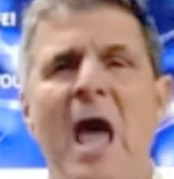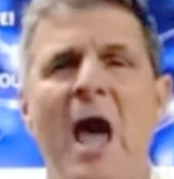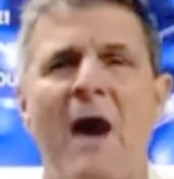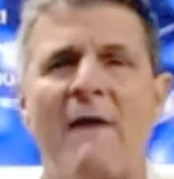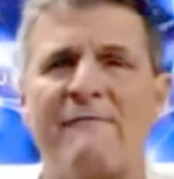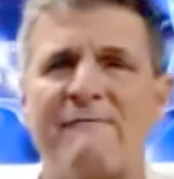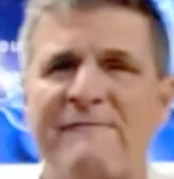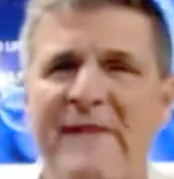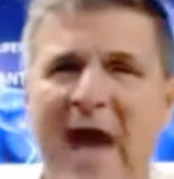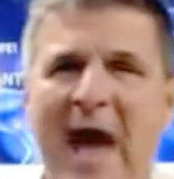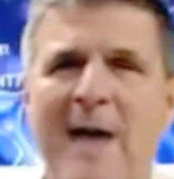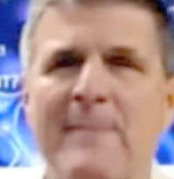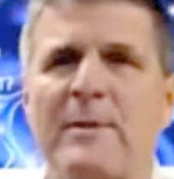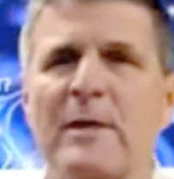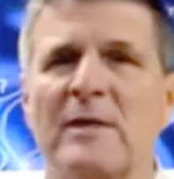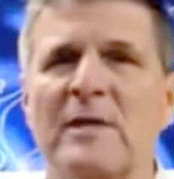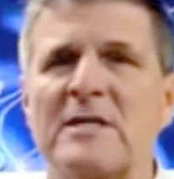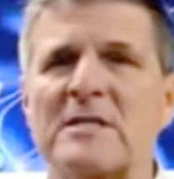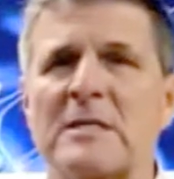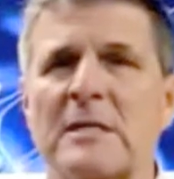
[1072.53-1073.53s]
a
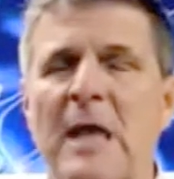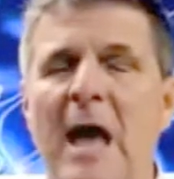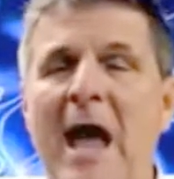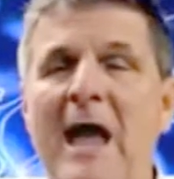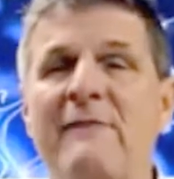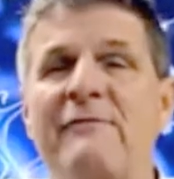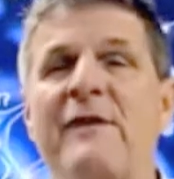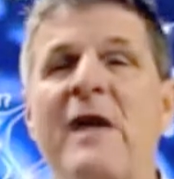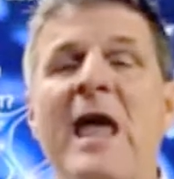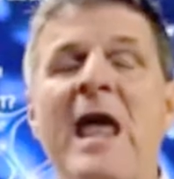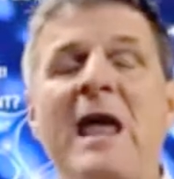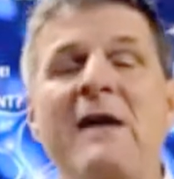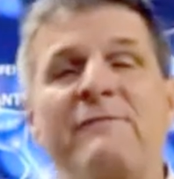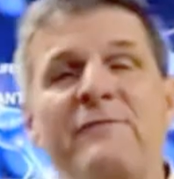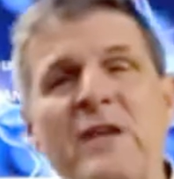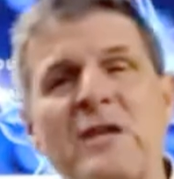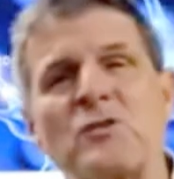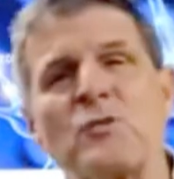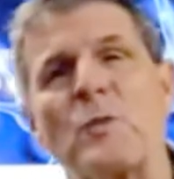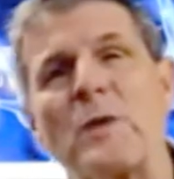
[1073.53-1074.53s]
fabulous life if
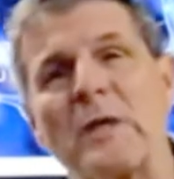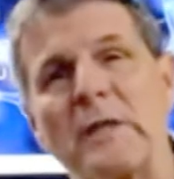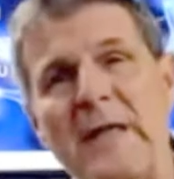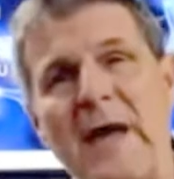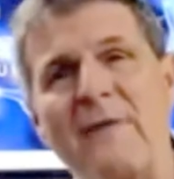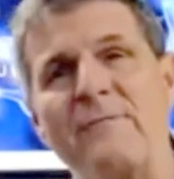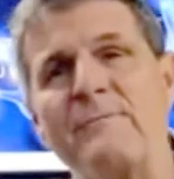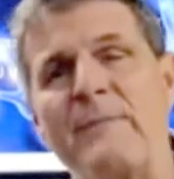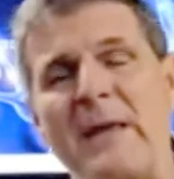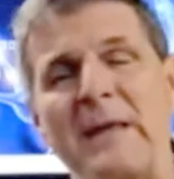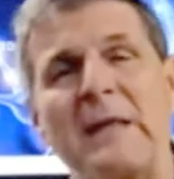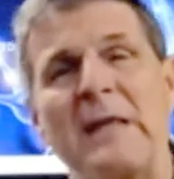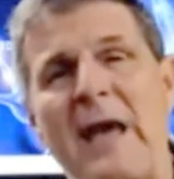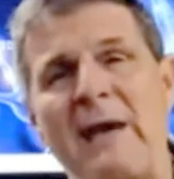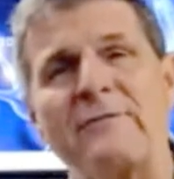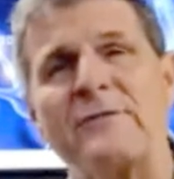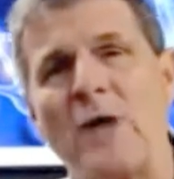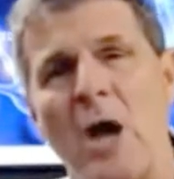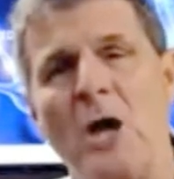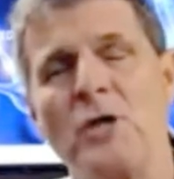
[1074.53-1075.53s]
this would have been
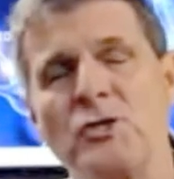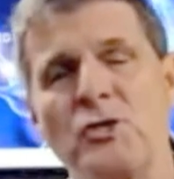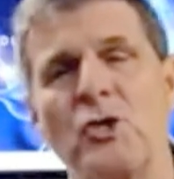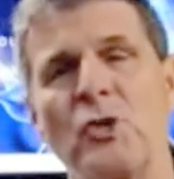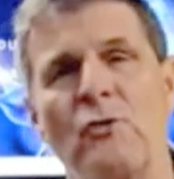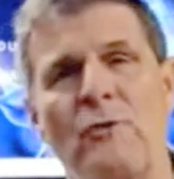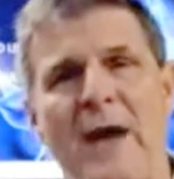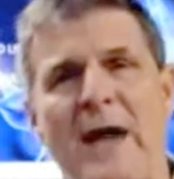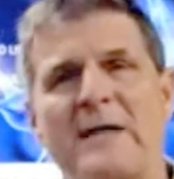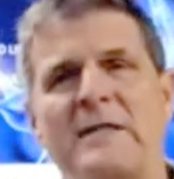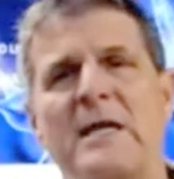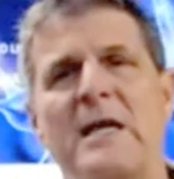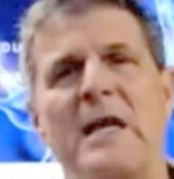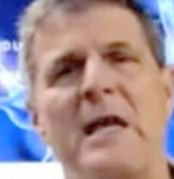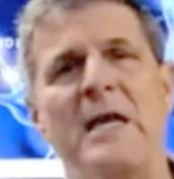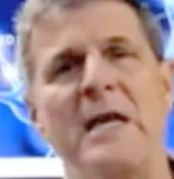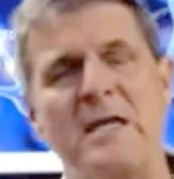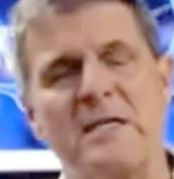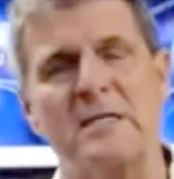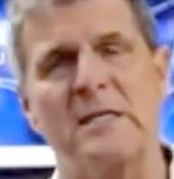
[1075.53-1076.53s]
left uncorrected
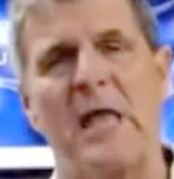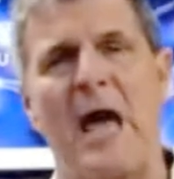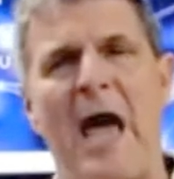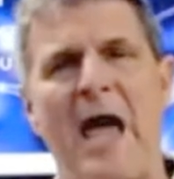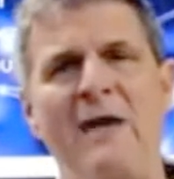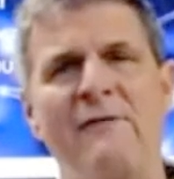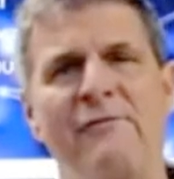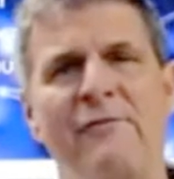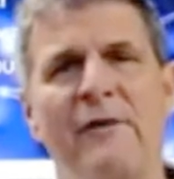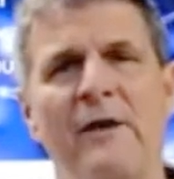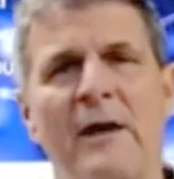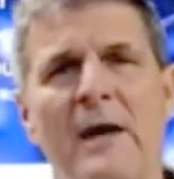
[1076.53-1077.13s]
in his life?